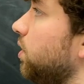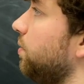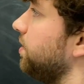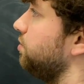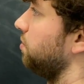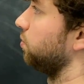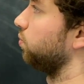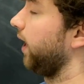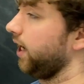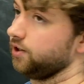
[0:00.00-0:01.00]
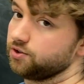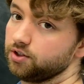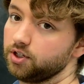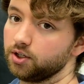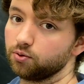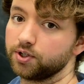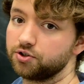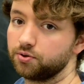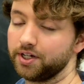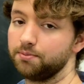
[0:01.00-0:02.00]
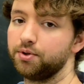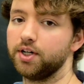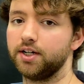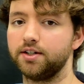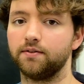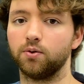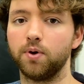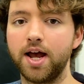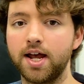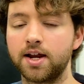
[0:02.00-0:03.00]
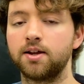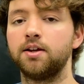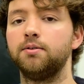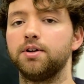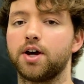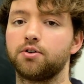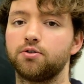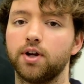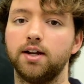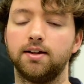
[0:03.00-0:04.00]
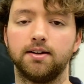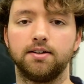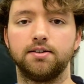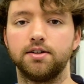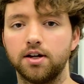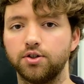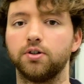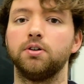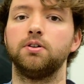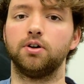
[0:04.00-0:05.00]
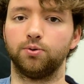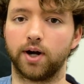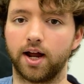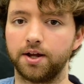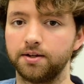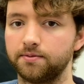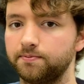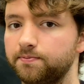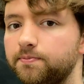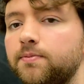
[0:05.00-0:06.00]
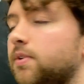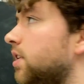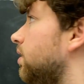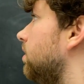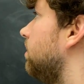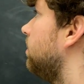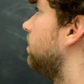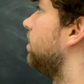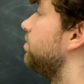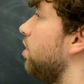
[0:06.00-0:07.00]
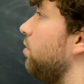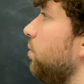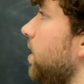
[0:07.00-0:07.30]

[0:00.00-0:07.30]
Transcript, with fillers: going to arrange the original input in a different way without creating another array. So the way